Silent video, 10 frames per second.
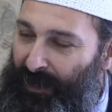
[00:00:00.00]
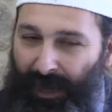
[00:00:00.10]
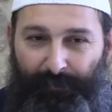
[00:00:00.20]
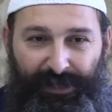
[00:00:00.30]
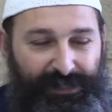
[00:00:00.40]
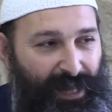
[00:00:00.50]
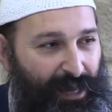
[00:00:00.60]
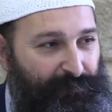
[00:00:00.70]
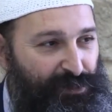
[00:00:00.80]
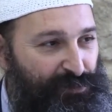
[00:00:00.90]
how many
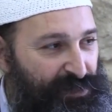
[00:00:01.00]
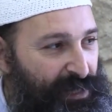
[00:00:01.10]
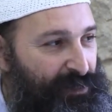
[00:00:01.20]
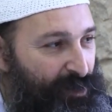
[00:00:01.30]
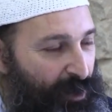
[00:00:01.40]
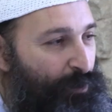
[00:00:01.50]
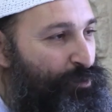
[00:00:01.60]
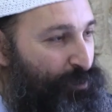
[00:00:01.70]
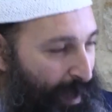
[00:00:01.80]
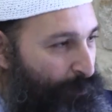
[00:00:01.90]
times you're saying,
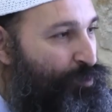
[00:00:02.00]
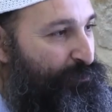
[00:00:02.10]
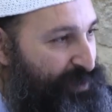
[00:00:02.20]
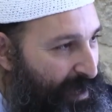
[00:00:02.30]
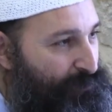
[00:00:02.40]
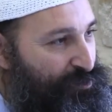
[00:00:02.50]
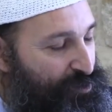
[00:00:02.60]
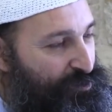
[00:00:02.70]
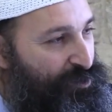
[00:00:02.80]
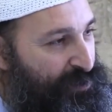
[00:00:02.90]
no, I will be able
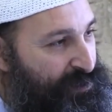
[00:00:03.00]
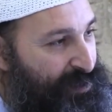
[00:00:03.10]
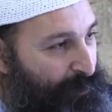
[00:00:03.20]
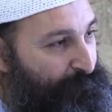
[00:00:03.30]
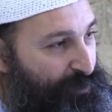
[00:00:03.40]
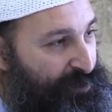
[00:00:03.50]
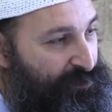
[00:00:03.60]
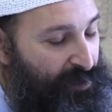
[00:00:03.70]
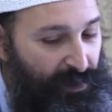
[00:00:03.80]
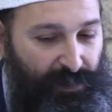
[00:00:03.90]
to do it at some point.